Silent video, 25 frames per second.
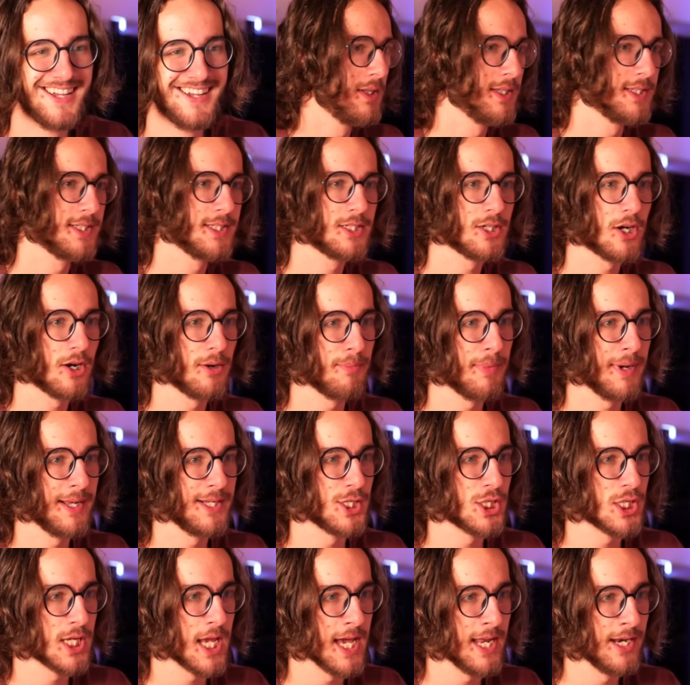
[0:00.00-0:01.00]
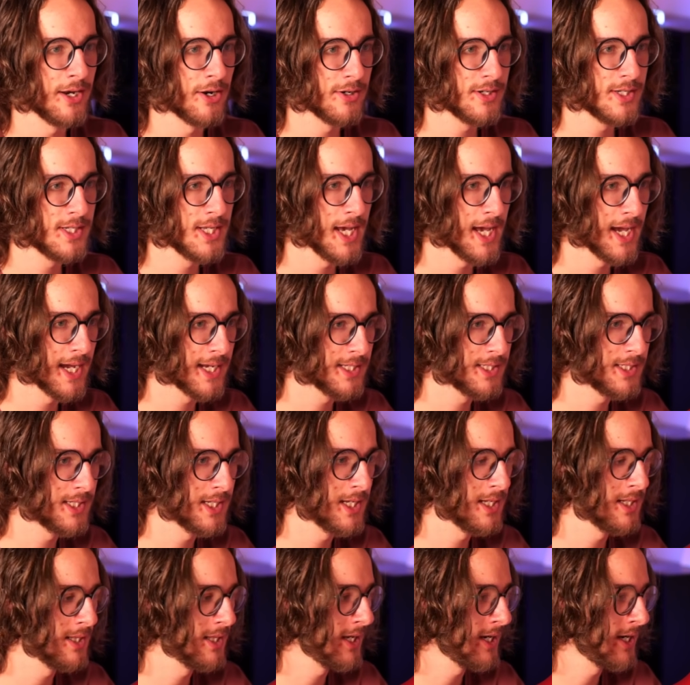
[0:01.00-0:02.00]
Let's start by just getting our text
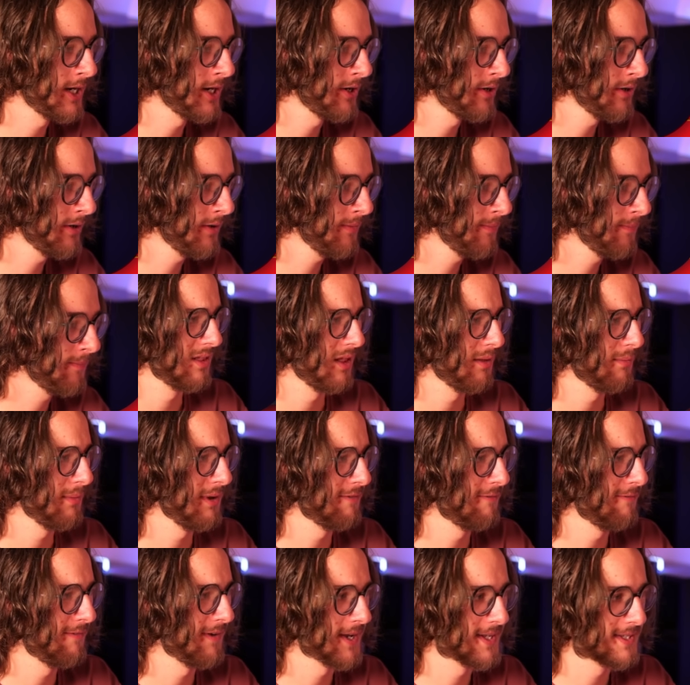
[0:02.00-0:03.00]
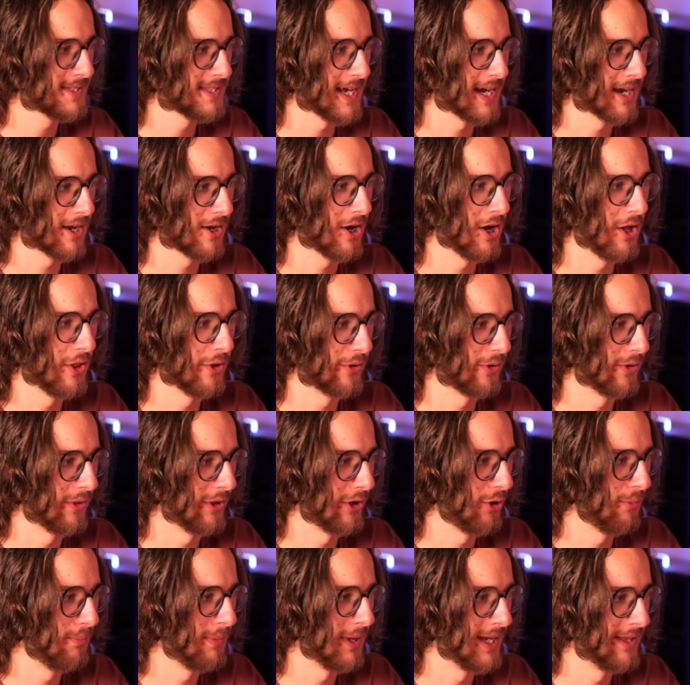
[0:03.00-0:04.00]
in there. Let me fix that color a
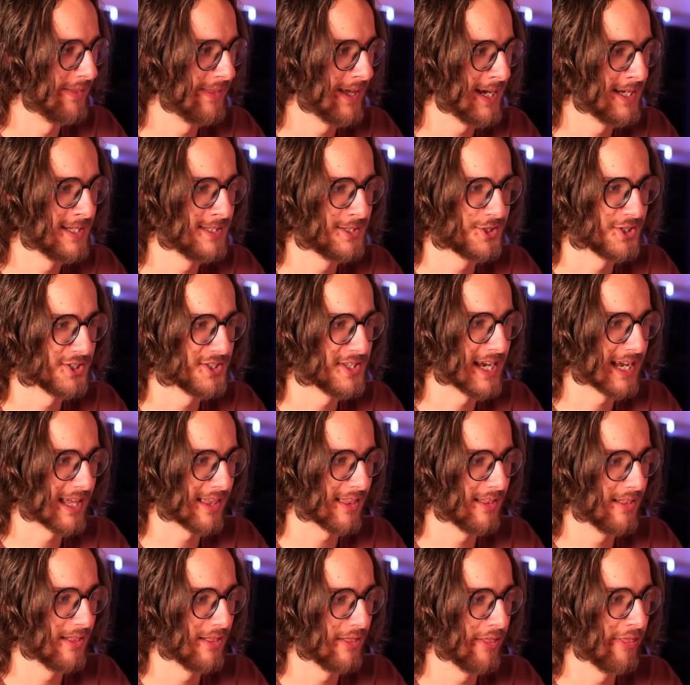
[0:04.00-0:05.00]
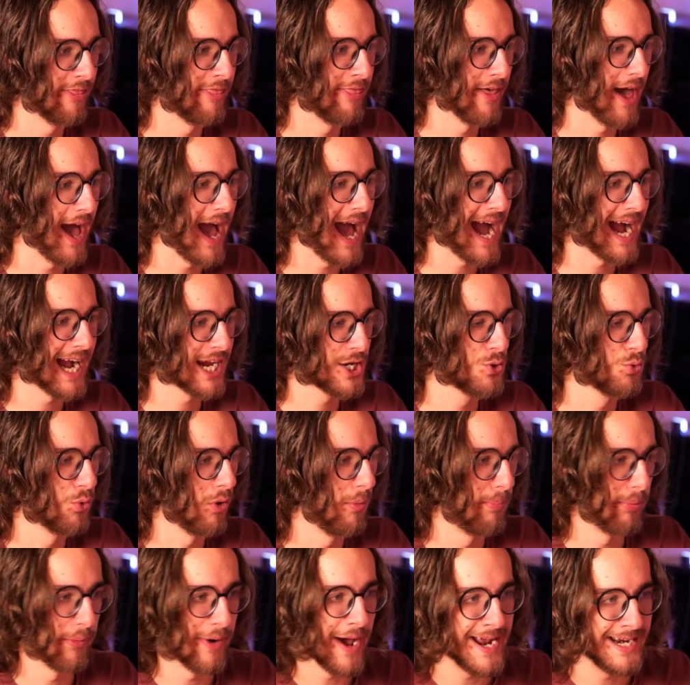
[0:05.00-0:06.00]
little bit. That is just like the
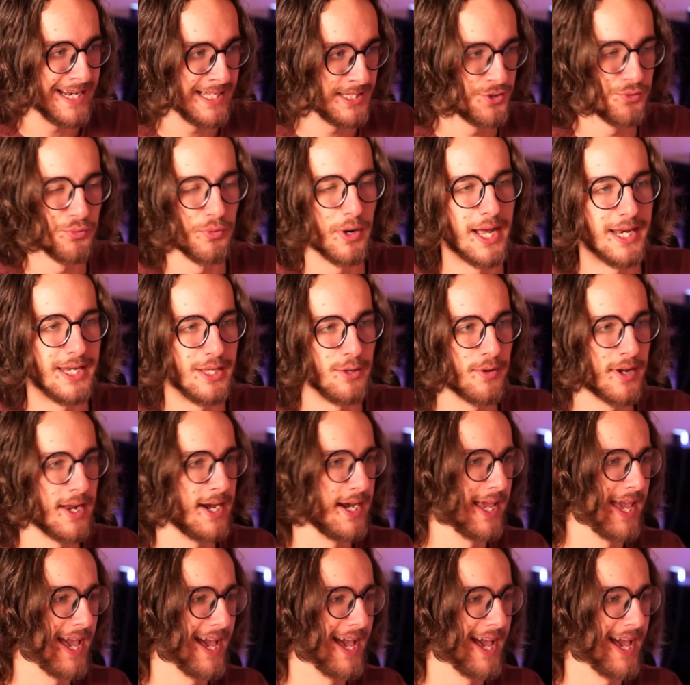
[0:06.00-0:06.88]
actual brightest red you can